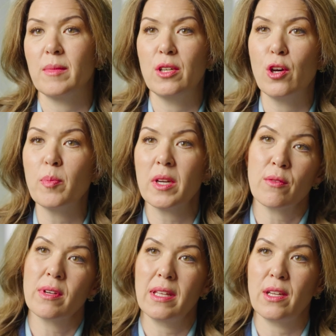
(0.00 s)
mean, nobody
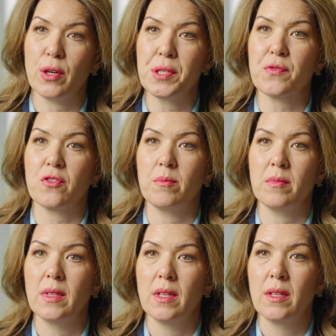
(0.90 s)
really goes
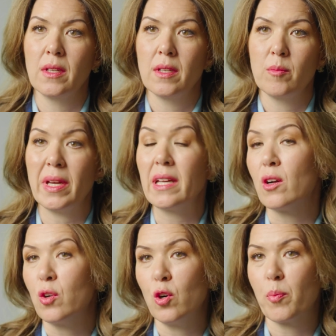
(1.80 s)
from being
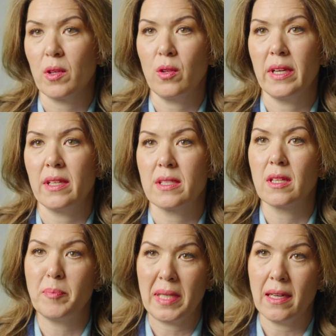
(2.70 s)
a corporate lawyer
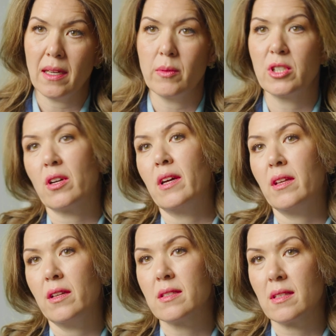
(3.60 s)
the bar, which I
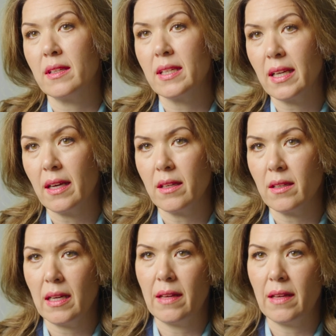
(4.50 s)
did as a litigator,